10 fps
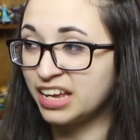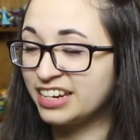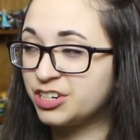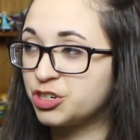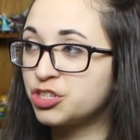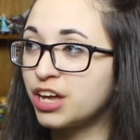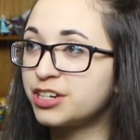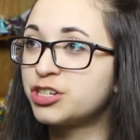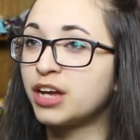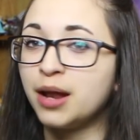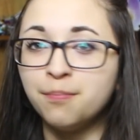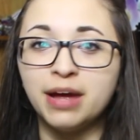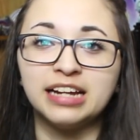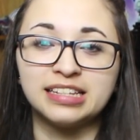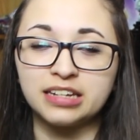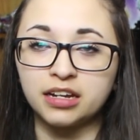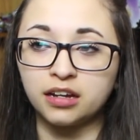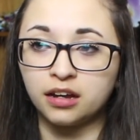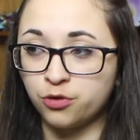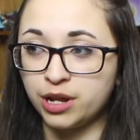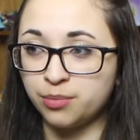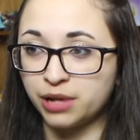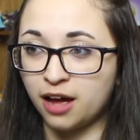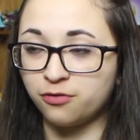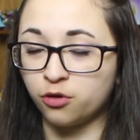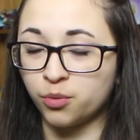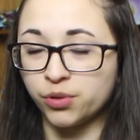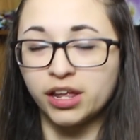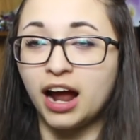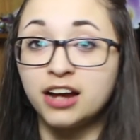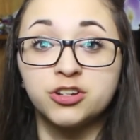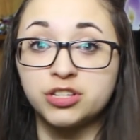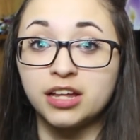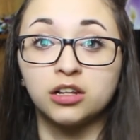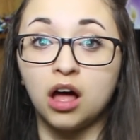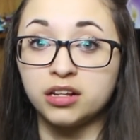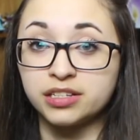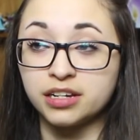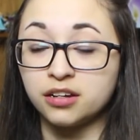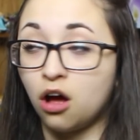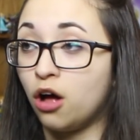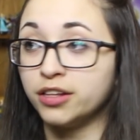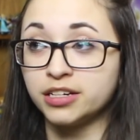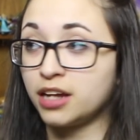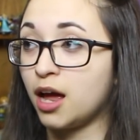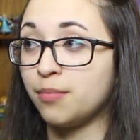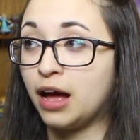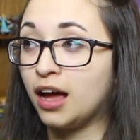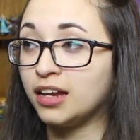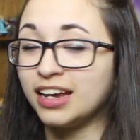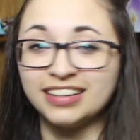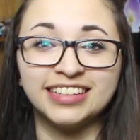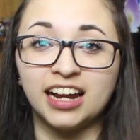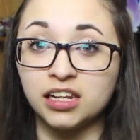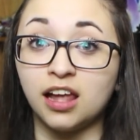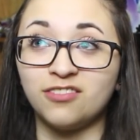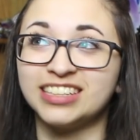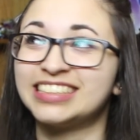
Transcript: It is just such an amazing 3D platformer that I just get lost in all the time. I love it.